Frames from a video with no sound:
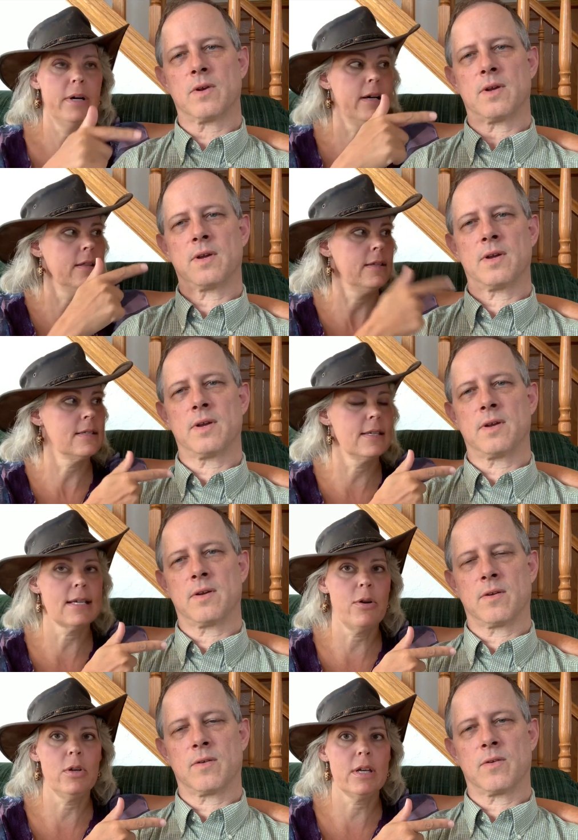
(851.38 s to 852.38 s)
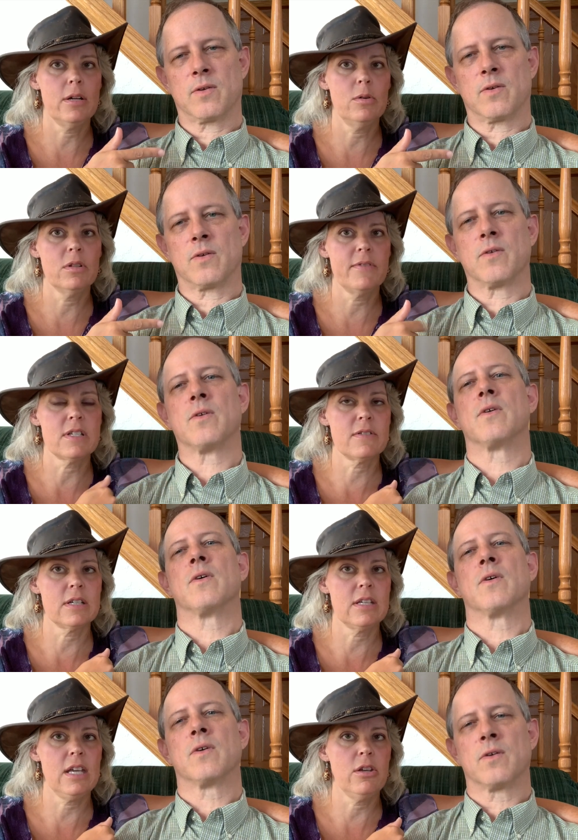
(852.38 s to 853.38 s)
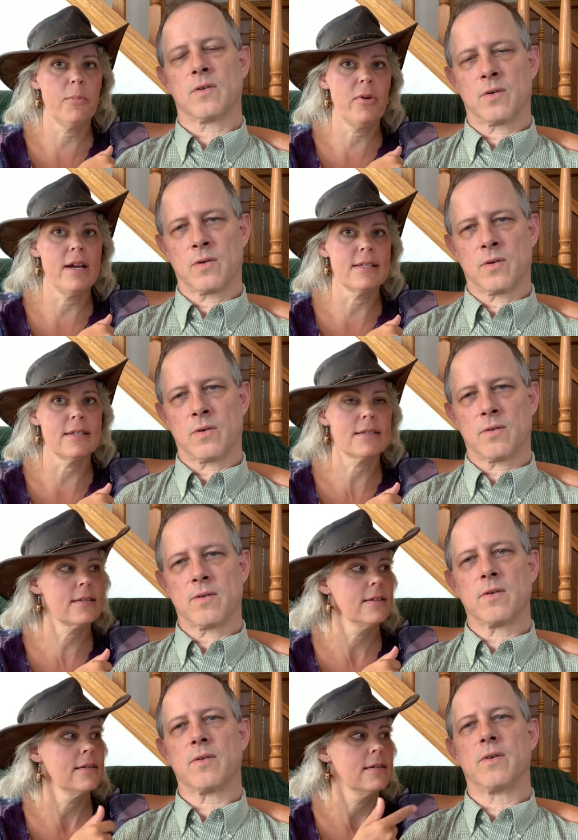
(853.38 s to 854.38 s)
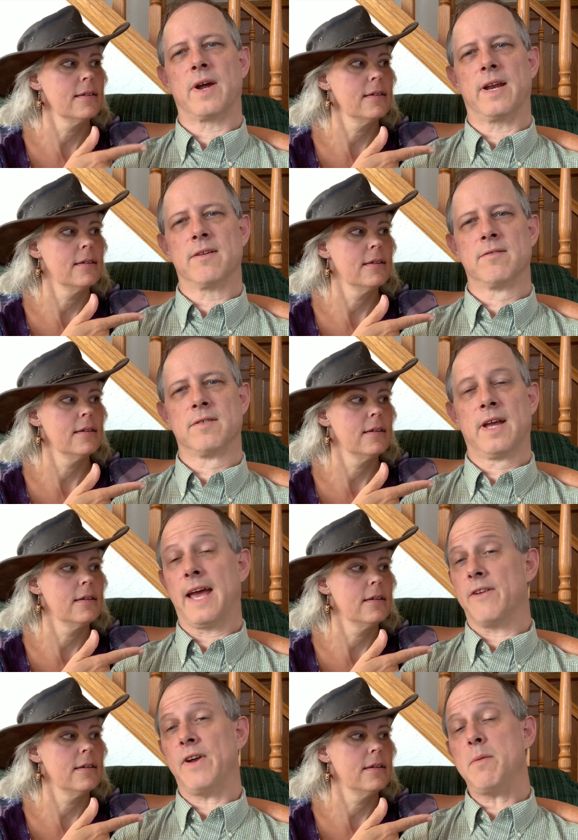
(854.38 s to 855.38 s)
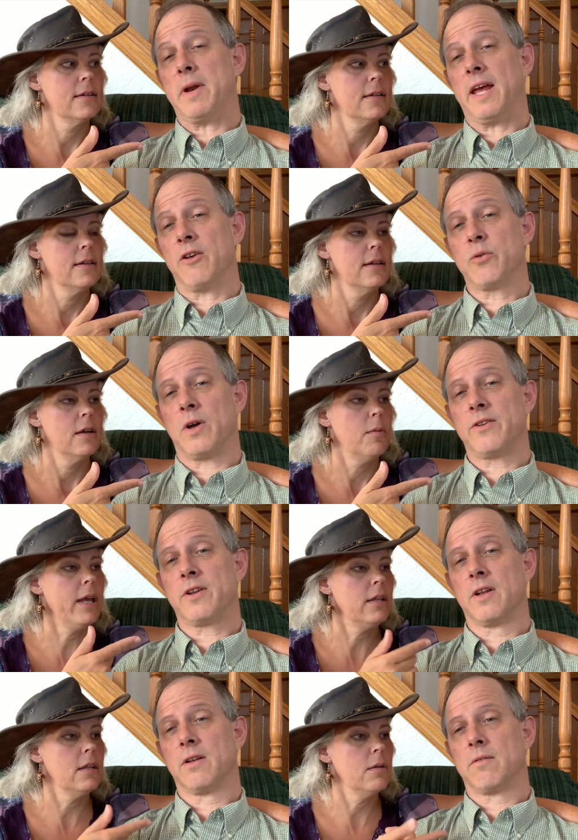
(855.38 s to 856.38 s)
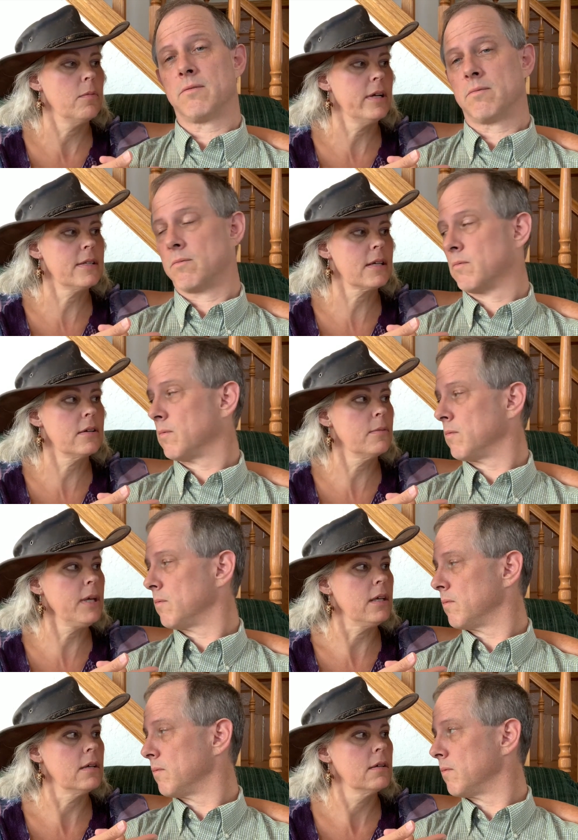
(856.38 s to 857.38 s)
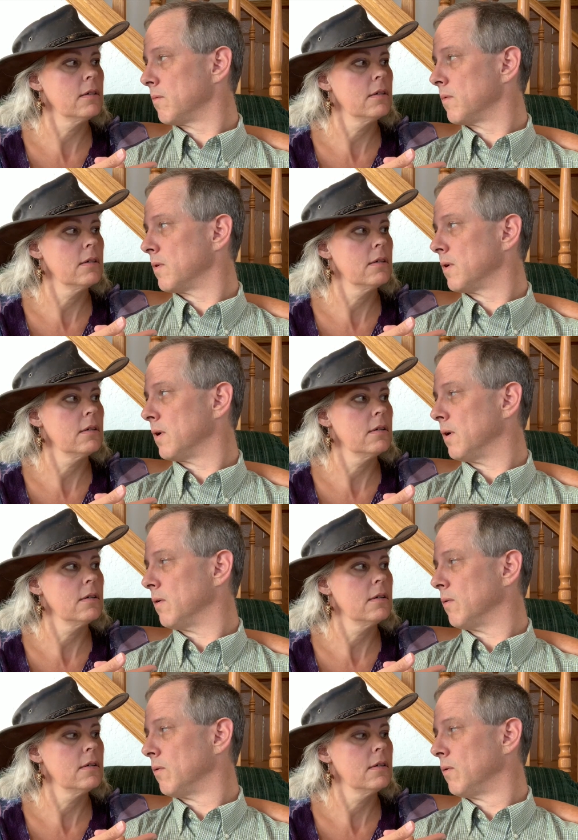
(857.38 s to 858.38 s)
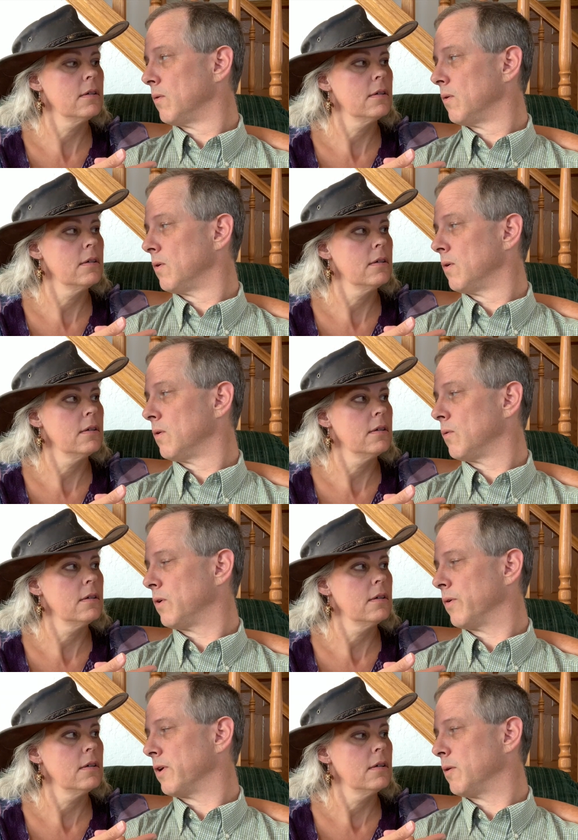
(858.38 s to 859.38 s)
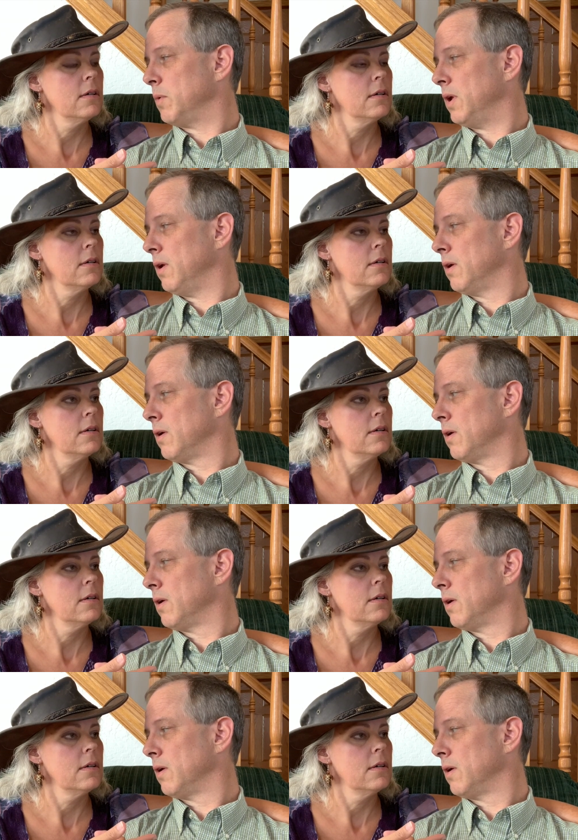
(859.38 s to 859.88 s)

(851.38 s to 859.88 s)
Speaker 1: But this is how you get a hold of us to get your prizes.
Speaker 2: Right. And if anybody else wants Wait, to...
Speaker 1: what is it going to be?
Speaker 2: Oh, you have to be.